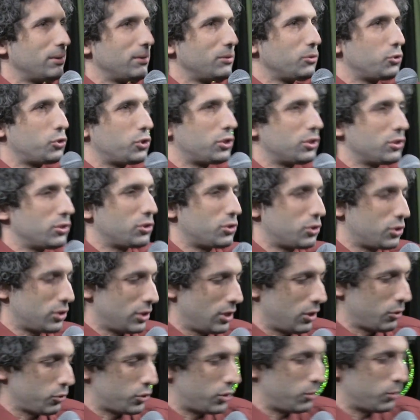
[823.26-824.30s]

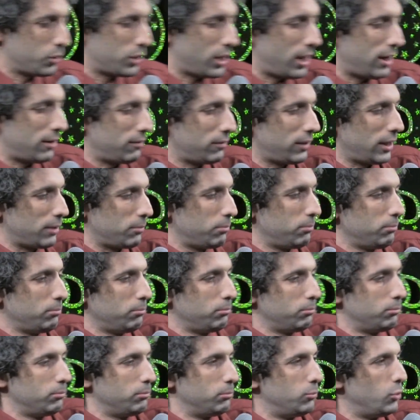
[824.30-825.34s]
She was kind of like
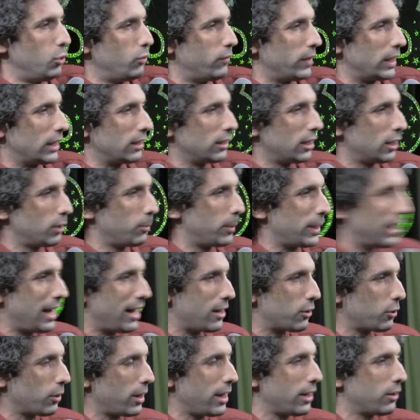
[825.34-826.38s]
moving a little bit,
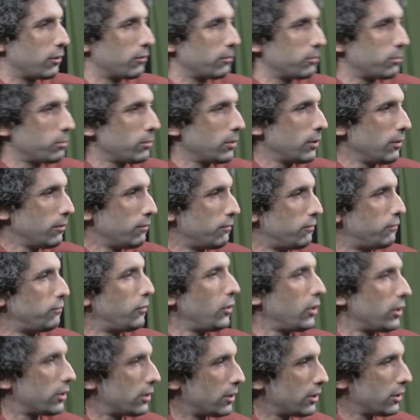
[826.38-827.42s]
and her
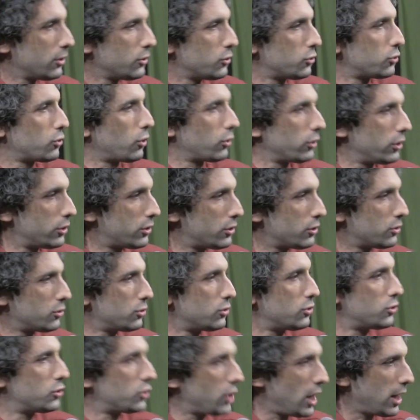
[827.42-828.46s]
foot started to
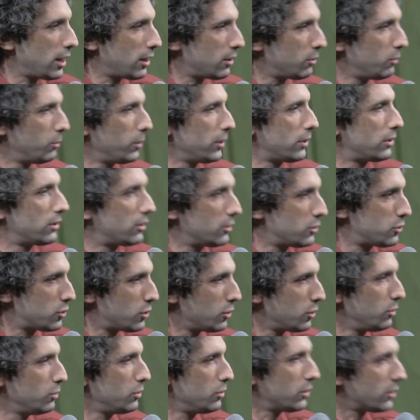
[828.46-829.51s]
shake with the
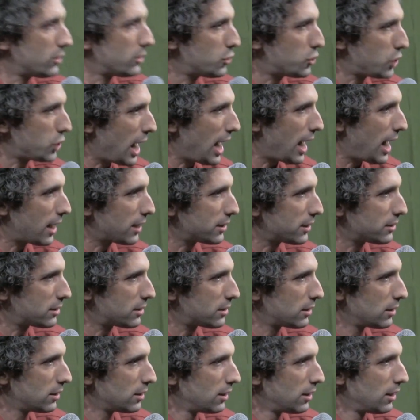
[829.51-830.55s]
tune to the
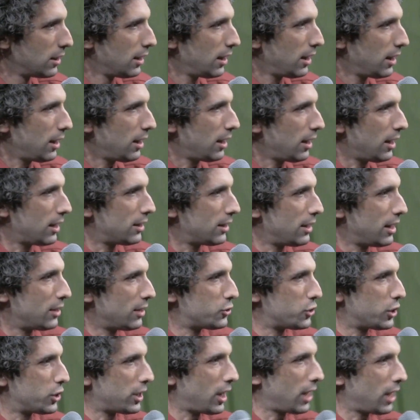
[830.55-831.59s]
jazz.
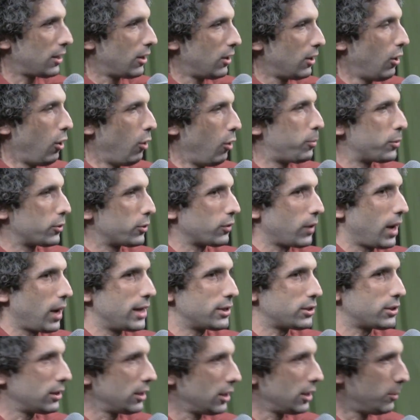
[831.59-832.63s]
And she kind of opened her
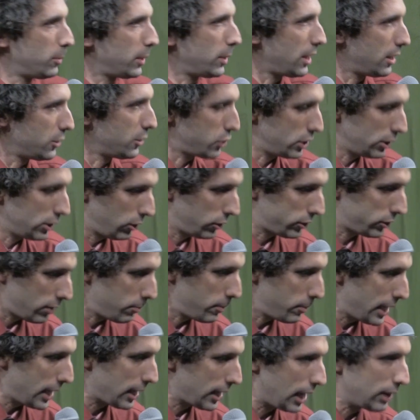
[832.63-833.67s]
eyes a little bit, and she looked
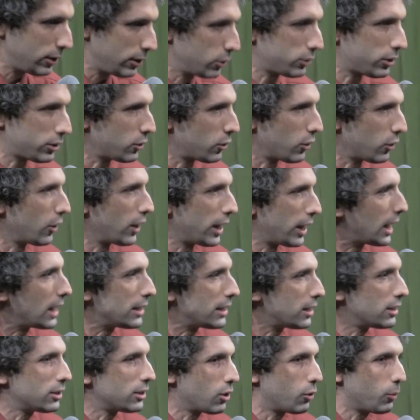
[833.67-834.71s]
at me, and I looked at her, and I
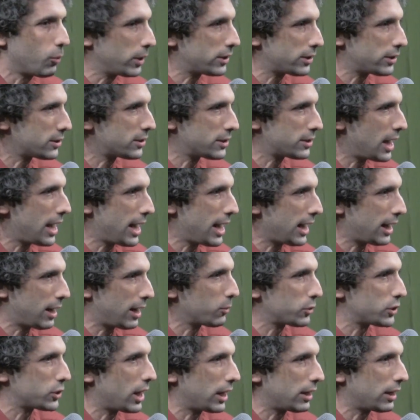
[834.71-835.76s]
didn't know what to say, and I
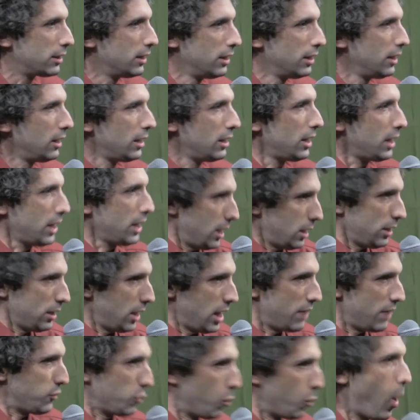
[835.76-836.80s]
was like,
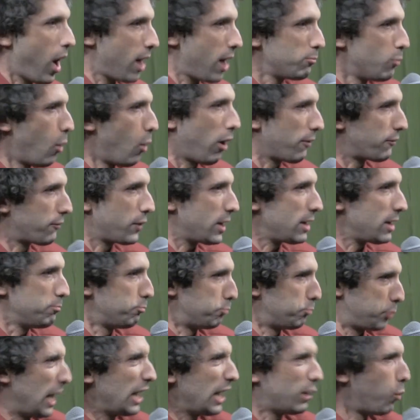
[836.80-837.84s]
if you want
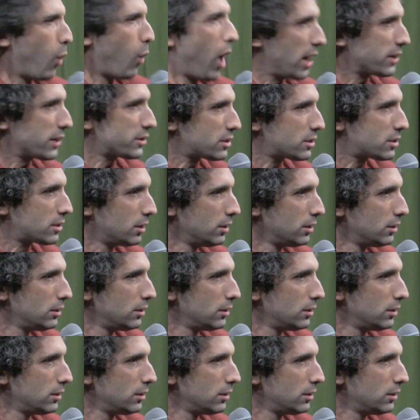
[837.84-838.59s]
morphine, blink once.